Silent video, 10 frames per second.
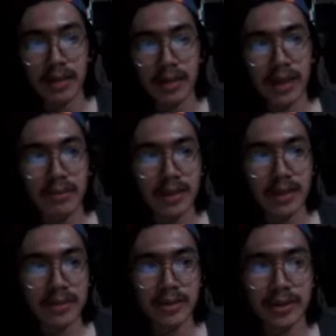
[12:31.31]
I
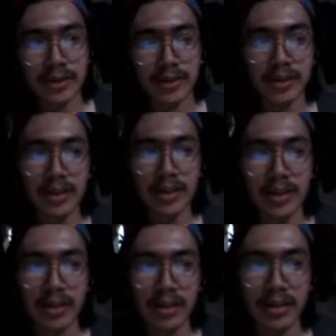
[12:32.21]
want to store,
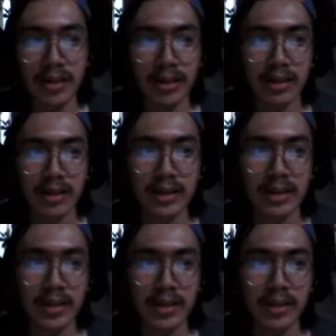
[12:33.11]
let's
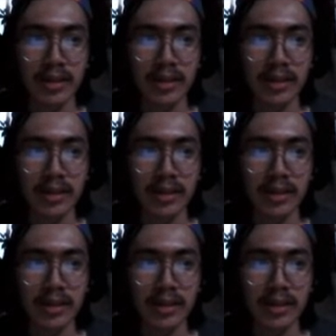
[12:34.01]
say